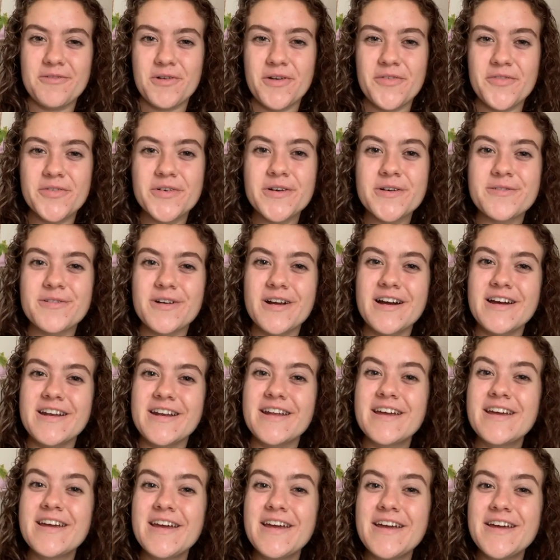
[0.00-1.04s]
went for a
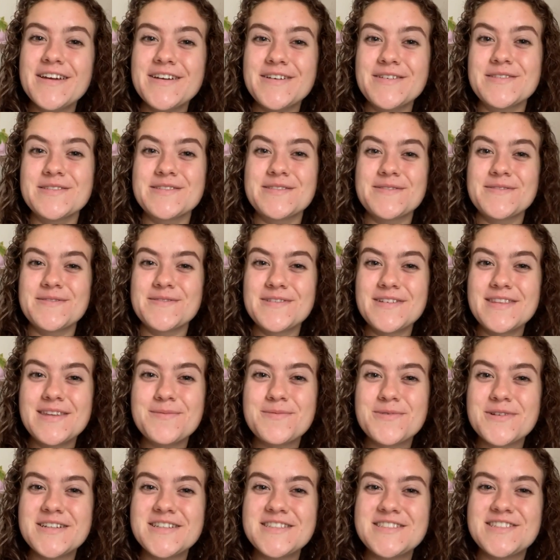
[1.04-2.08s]
run. It was really
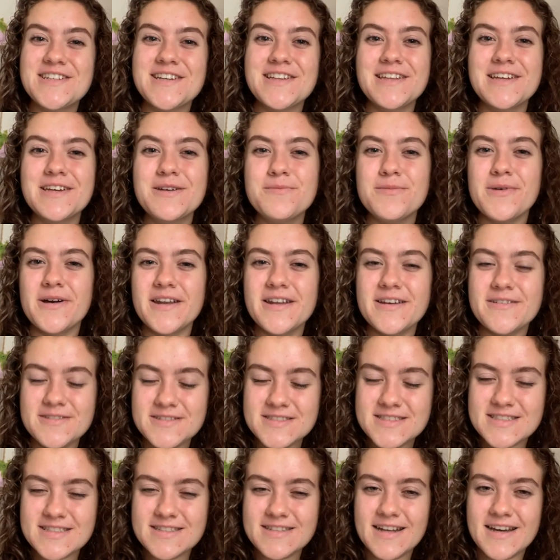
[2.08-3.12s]
pretty chilly, but it
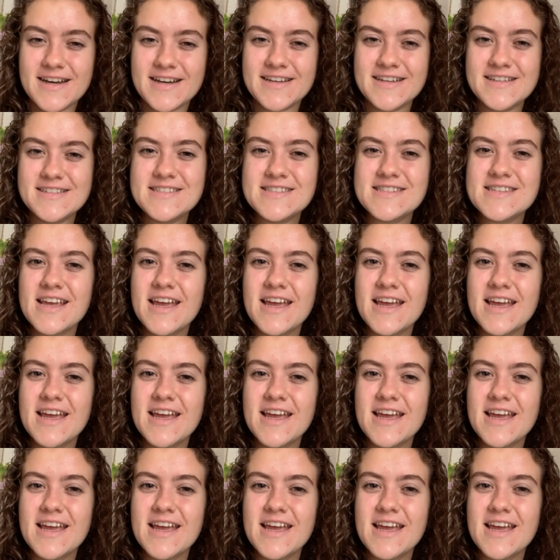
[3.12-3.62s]
was nice.